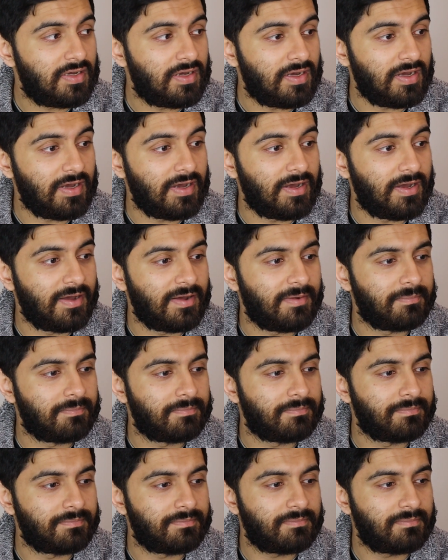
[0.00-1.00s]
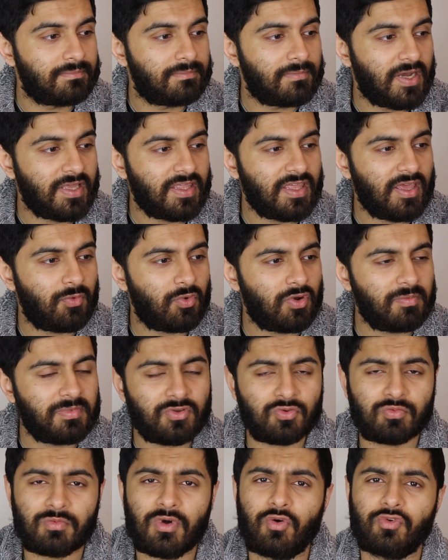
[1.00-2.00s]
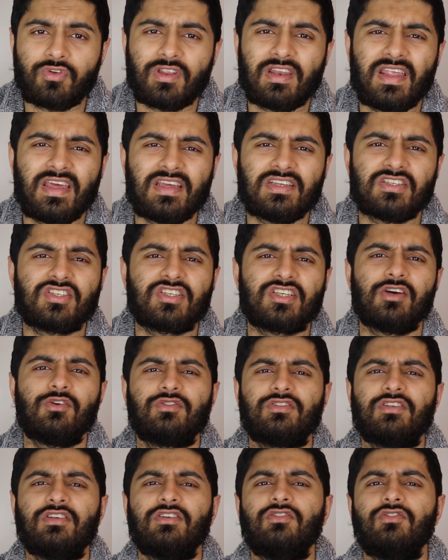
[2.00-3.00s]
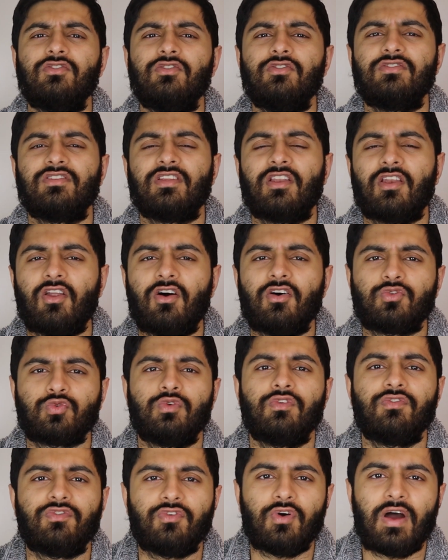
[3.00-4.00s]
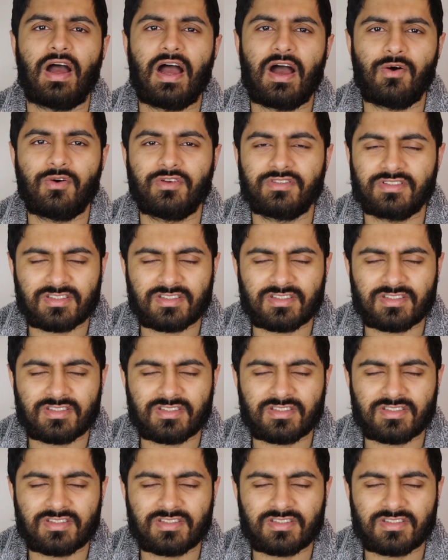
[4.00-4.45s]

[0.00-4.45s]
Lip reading: But yeah, we're going to be talking about all the latest Chelsea news in the last 24 hours.